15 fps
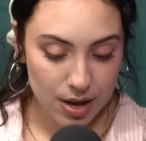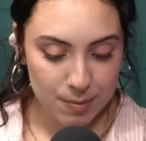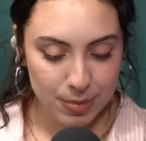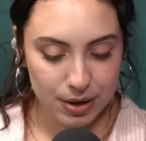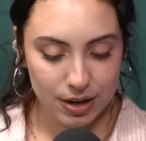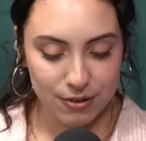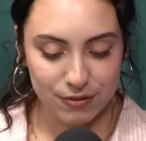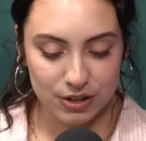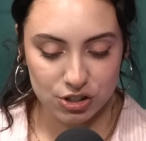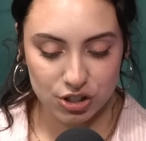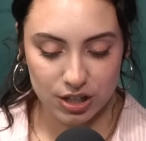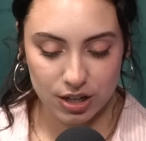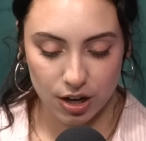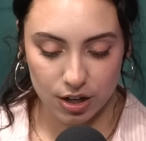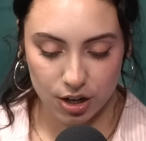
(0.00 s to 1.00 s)
But I
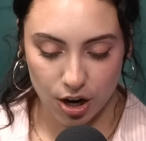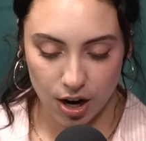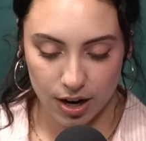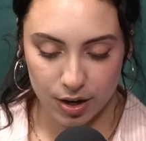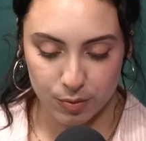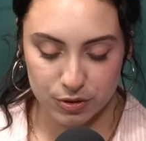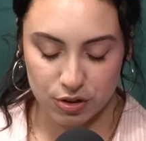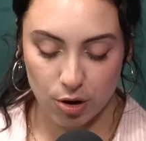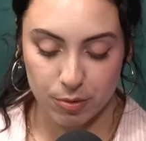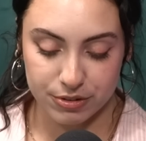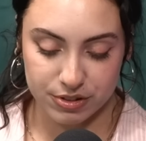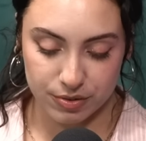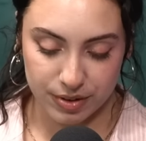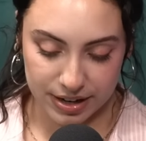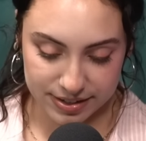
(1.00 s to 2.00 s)
eventually got caught and was
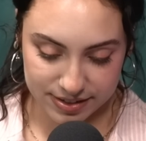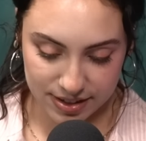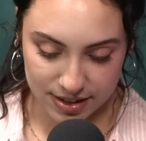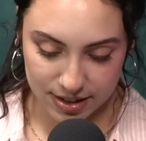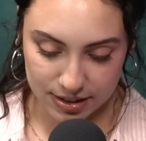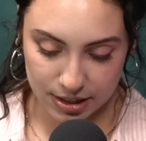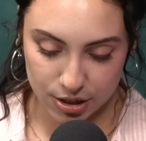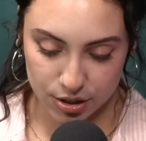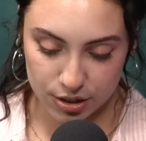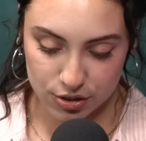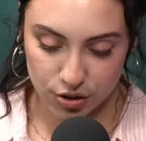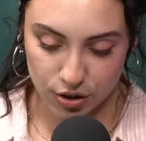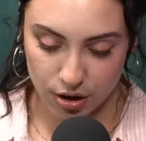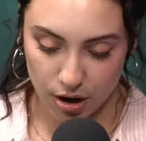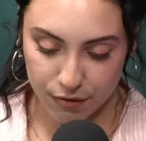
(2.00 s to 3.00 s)
almost arrested. Literally
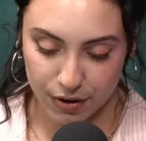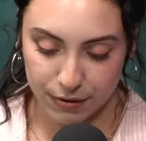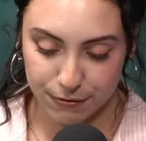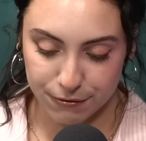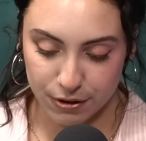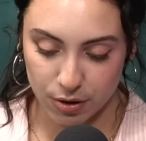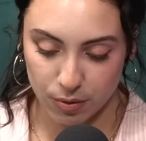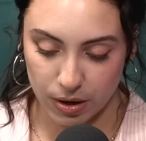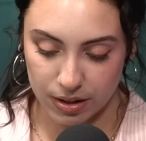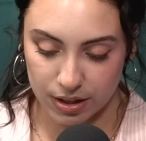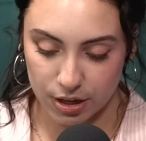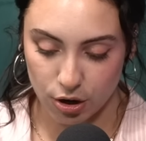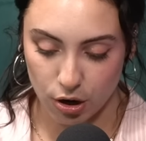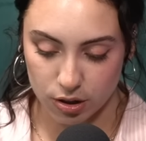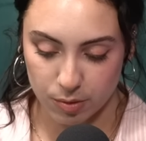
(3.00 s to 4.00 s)
took off on foot and
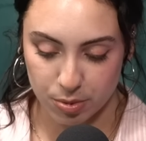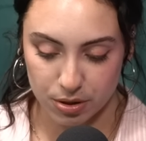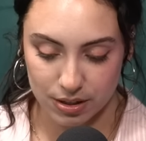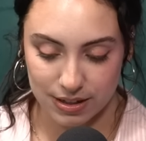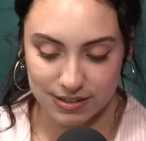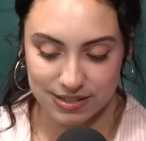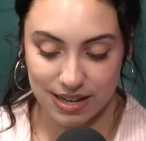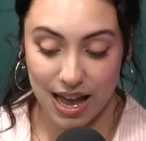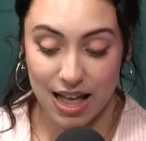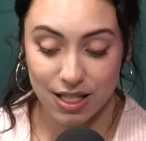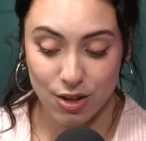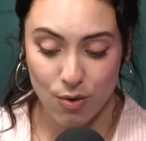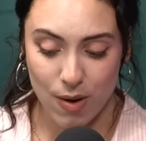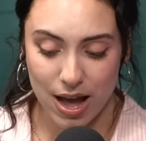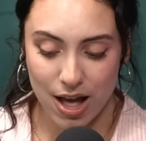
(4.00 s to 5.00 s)
they called the police,
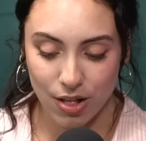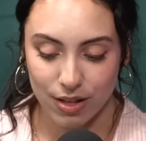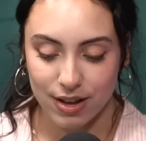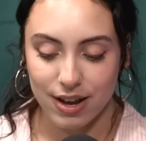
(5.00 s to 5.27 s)
lol.